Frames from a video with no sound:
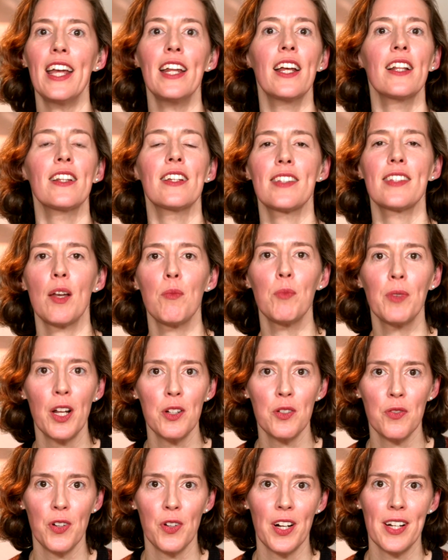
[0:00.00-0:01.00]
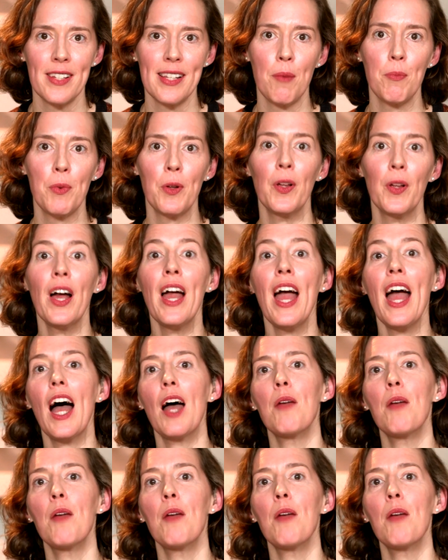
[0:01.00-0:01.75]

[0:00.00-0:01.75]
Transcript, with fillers: eating the same lunch, for example,